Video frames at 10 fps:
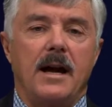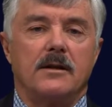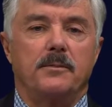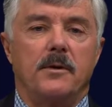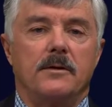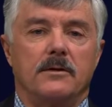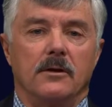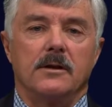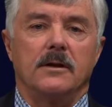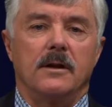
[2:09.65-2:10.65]
experts
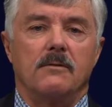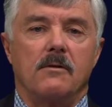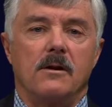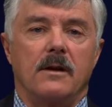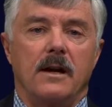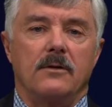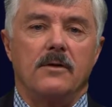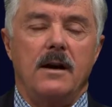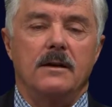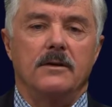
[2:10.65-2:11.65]
look at their work and
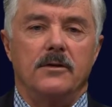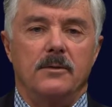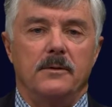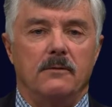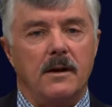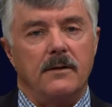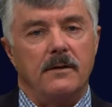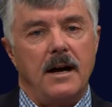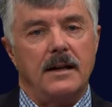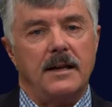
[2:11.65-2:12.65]
try and determine whether or
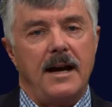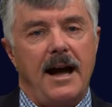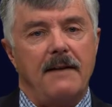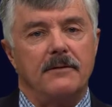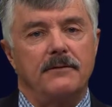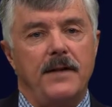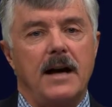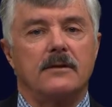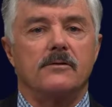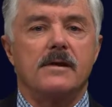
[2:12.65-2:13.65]
not they have in
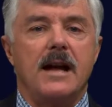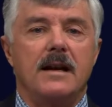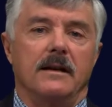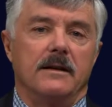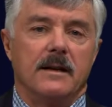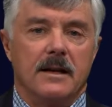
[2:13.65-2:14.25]
fact created